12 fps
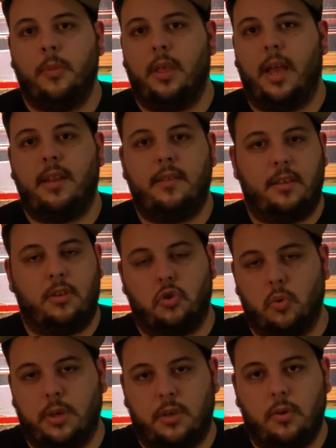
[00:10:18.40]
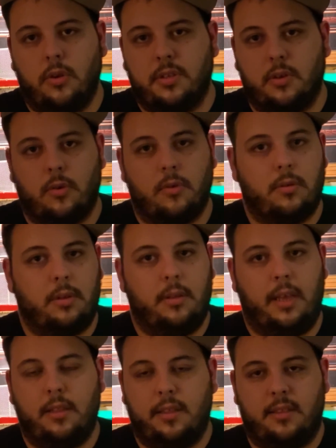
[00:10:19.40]
anything Joycult or
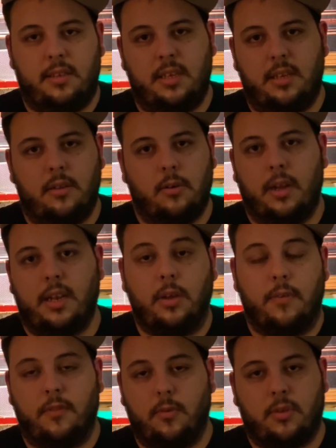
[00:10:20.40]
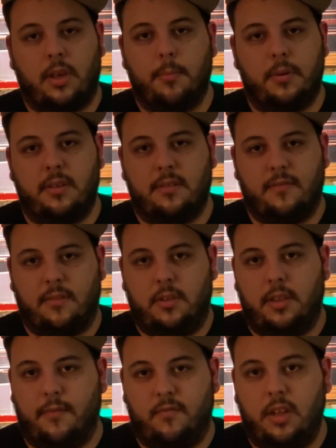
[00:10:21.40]
LSD or any of those companies
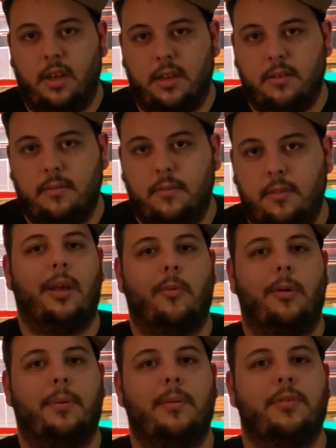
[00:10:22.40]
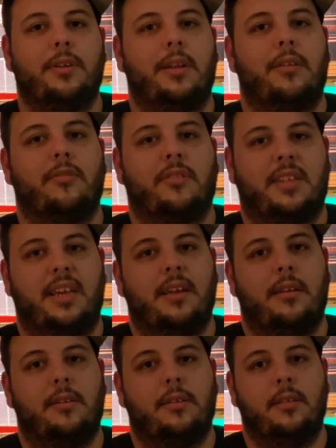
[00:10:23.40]
have done, I want people to
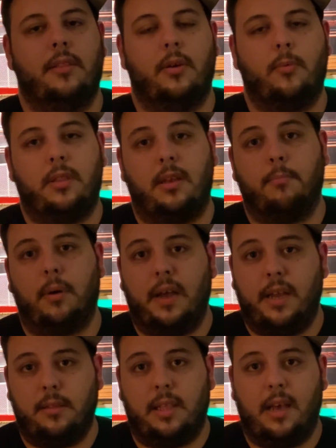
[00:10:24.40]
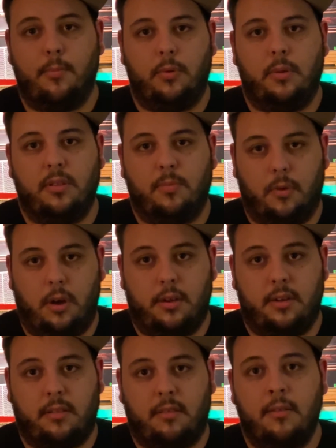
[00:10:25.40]
understand that when they buy Lab Wheels
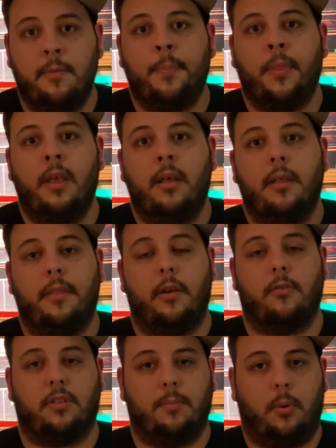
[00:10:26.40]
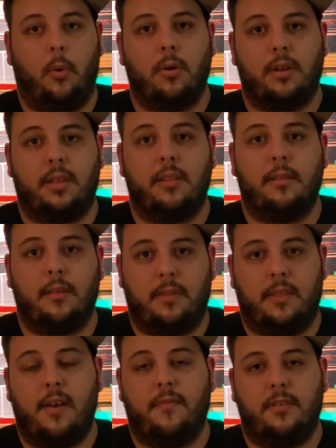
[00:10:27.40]
products, they're supporting the
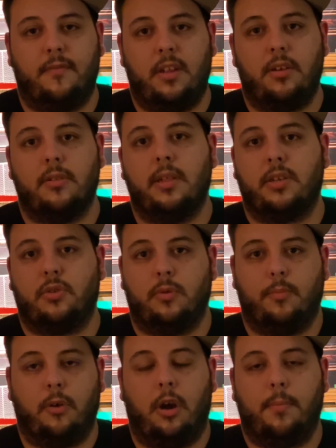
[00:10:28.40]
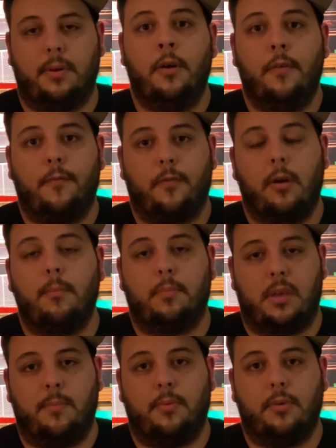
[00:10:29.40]
theft of intellectual property from
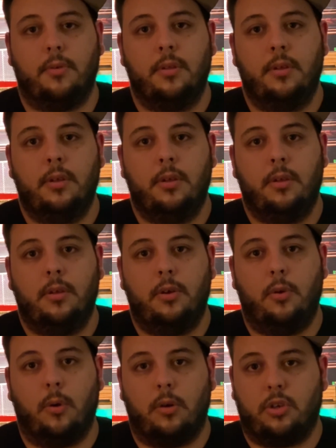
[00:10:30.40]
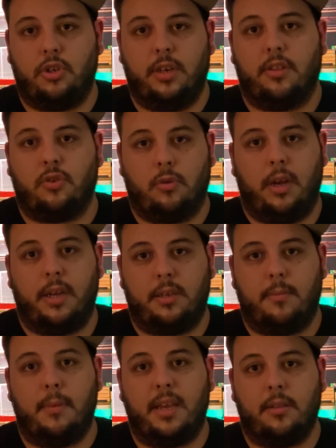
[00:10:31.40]
people who are just trying
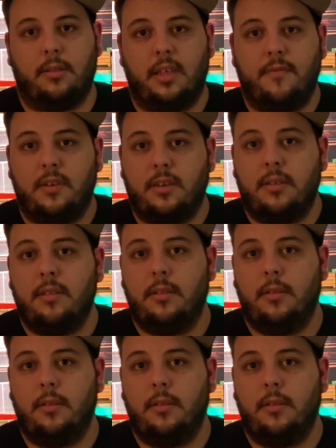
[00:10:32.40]
to make a living